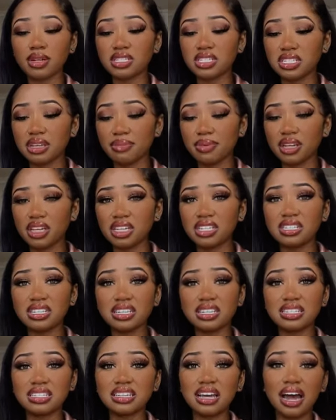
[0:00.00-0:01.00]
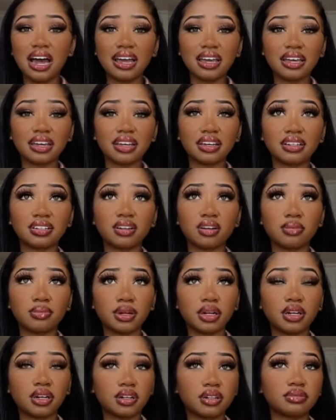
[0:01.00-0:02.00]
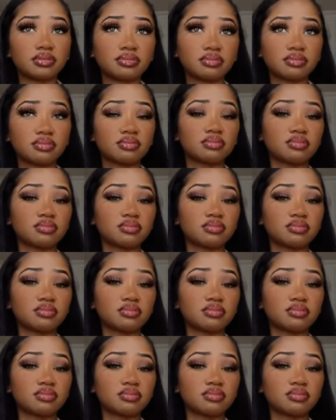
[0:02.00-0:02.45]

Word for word: My stomach is dying. Oh my god.